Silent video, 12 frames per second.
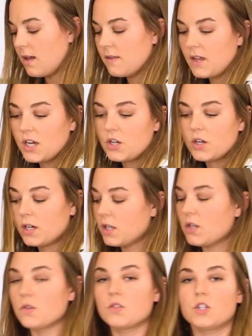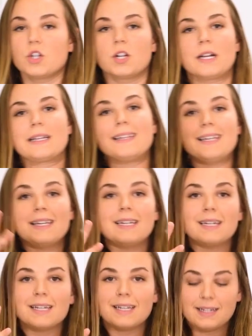And then you're going to use your
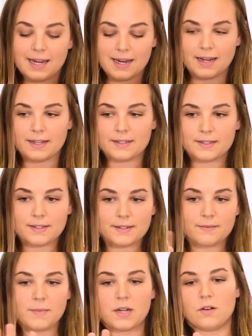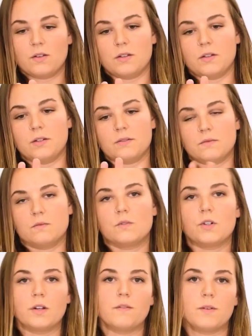clean hands. Mine are a little
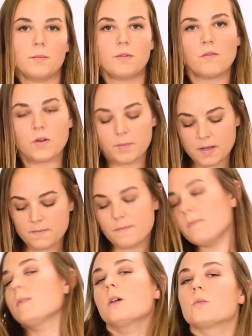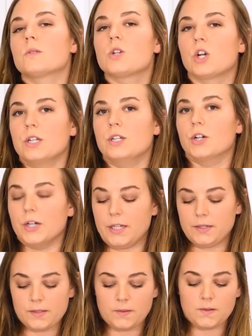dirty from before, but it was turkey
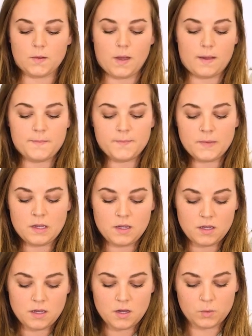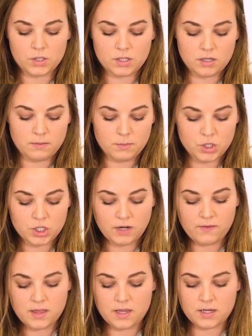dirty, so it's okay. And we're just going to mush
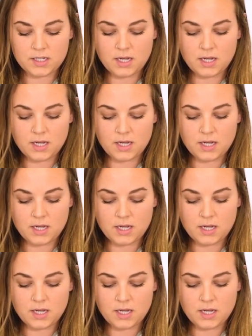everything